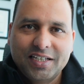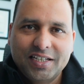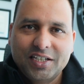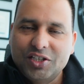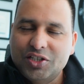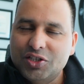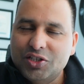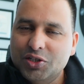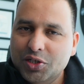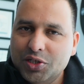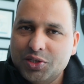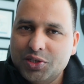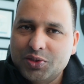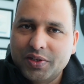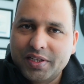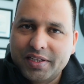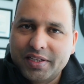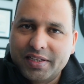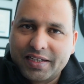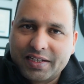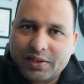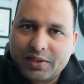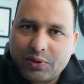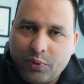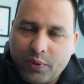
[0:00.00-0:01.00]
Usually
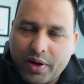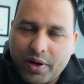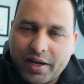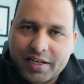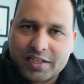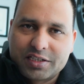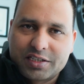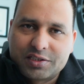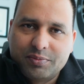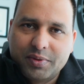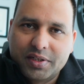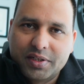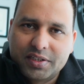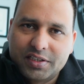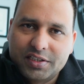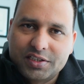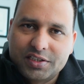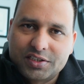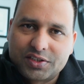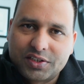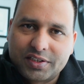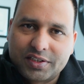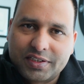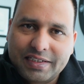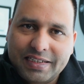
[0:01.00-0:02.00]
the quickest method is
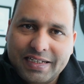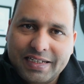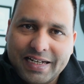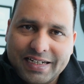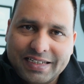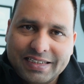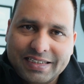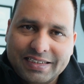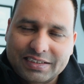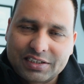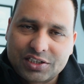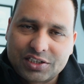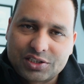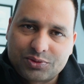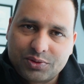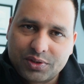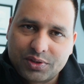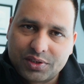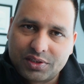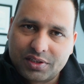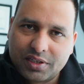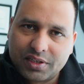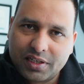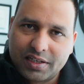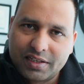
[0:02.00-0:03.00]
to get in touch
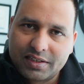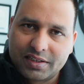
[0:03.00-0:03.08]
with